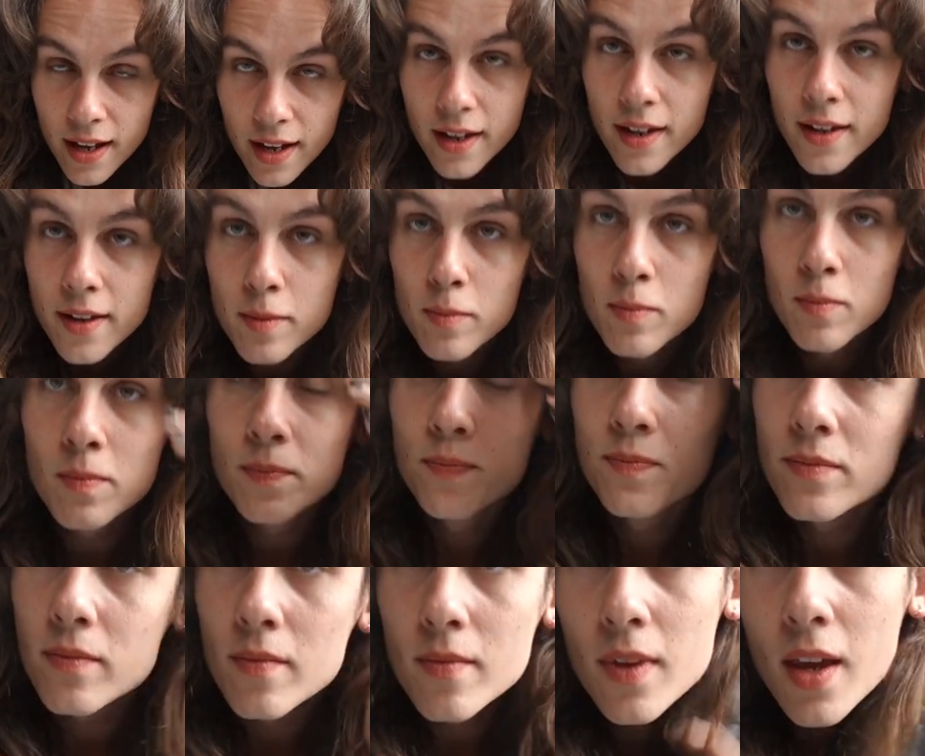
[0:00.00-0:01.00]
um,
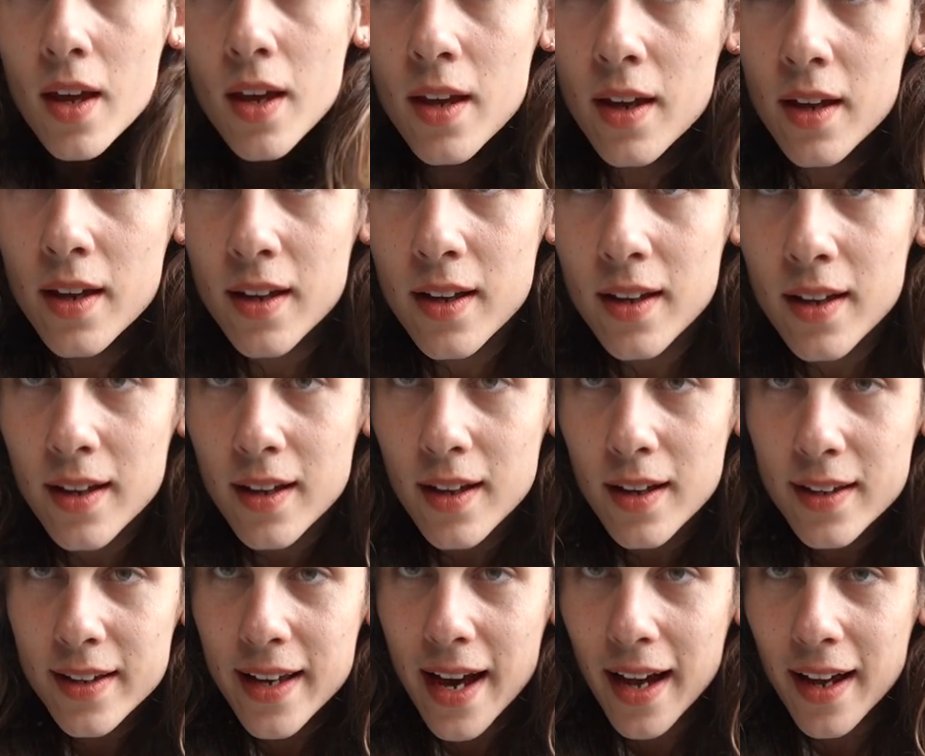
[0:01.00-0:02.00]

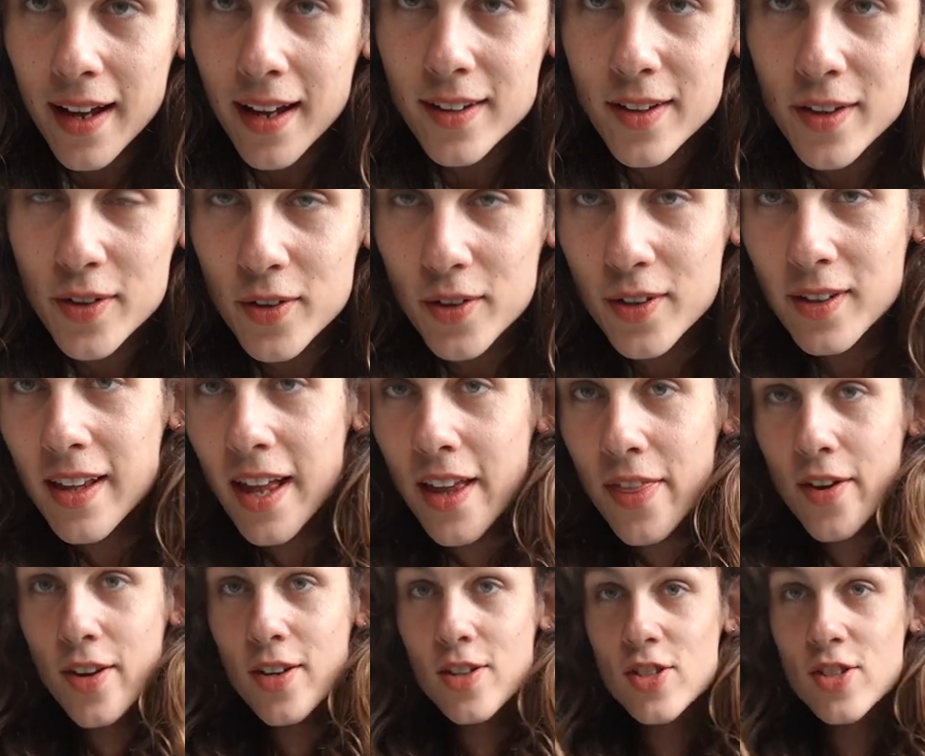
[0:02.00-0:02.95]
yeah, a little leather